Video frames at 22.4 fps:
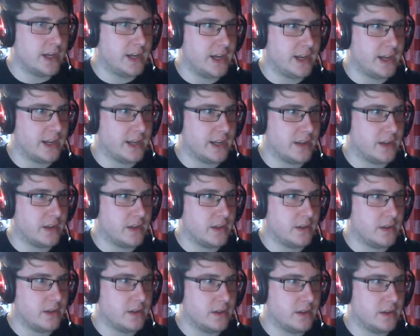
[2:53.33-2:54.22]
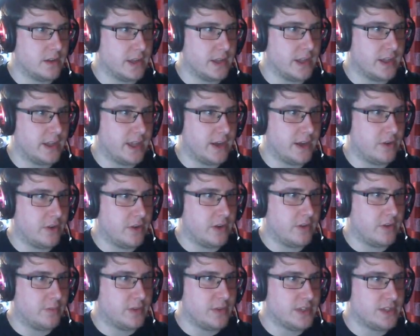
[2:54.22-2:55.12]
I get that
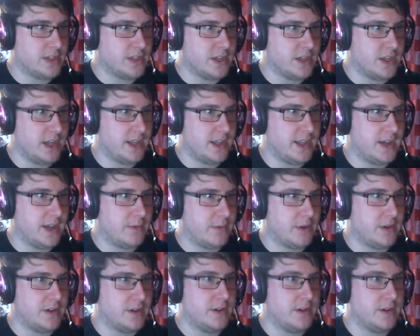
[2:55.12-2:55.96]
oil, please? And that one.